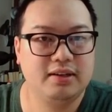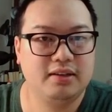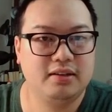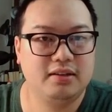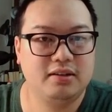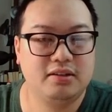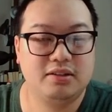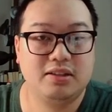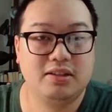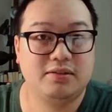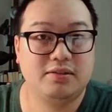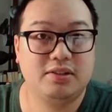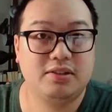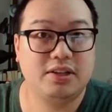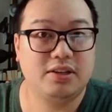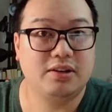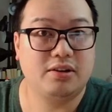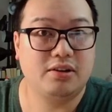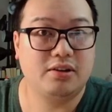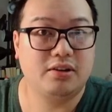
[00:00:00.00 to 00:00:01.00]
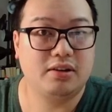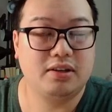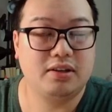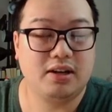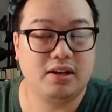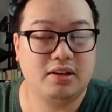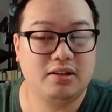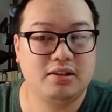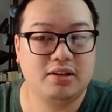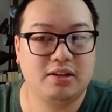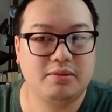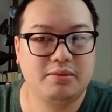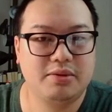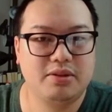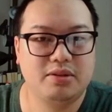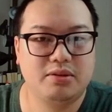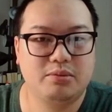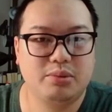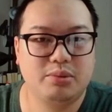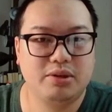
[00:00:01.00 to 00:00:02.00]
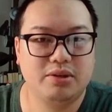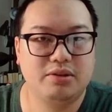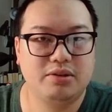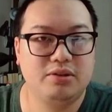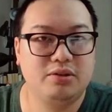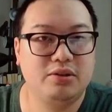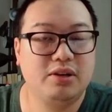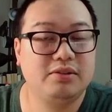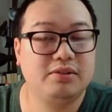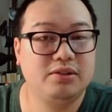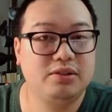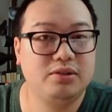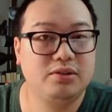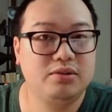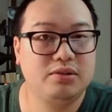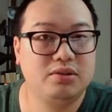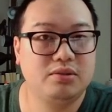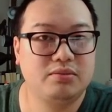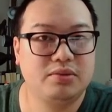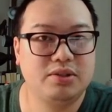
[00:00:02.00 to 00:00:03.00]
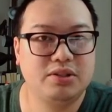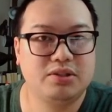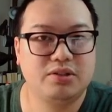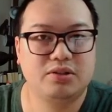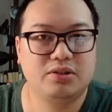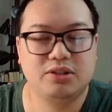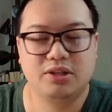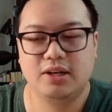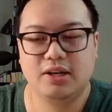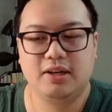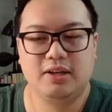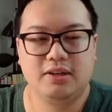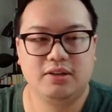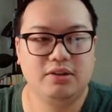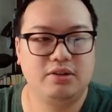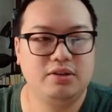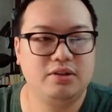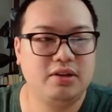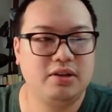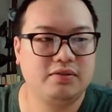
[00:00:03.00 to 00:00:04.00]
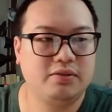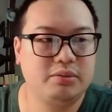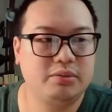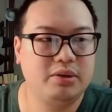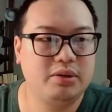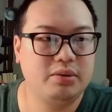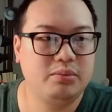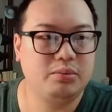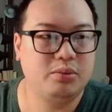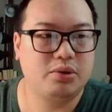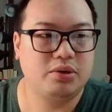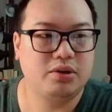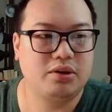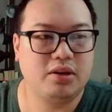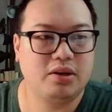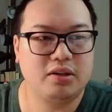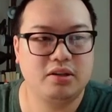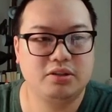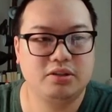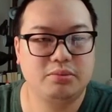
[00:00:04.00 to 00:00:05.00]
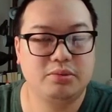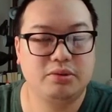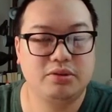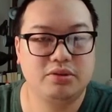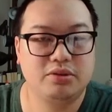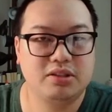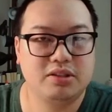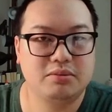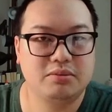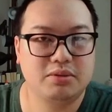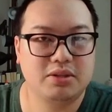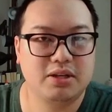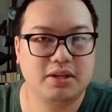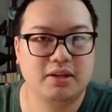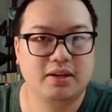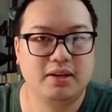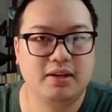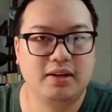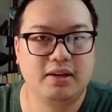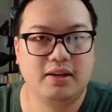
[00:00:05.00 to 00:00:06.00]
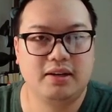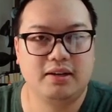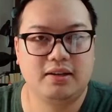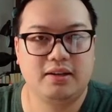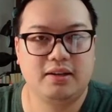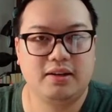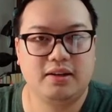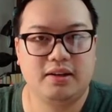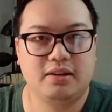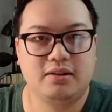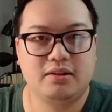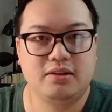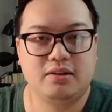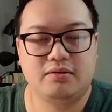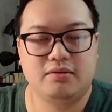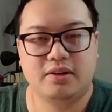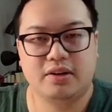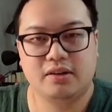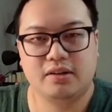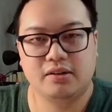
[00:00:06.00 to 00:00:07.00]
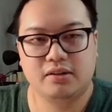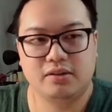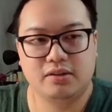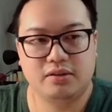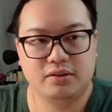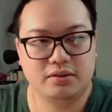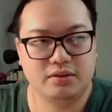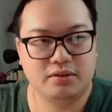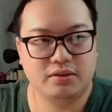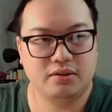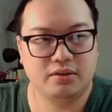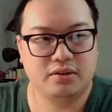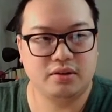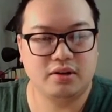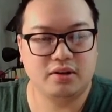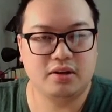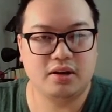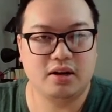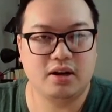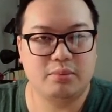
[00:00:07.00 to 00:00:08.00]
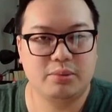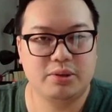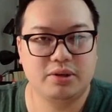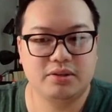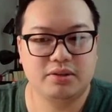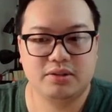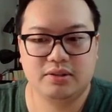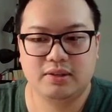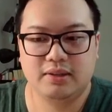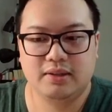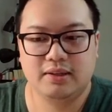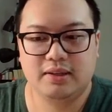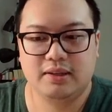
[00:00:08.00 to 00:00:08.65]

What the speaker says: And it doesn't have to take a lot of time either, but you do have to do some research. You do have to be more knowledgeable, it seems like, than the regular hobbyist.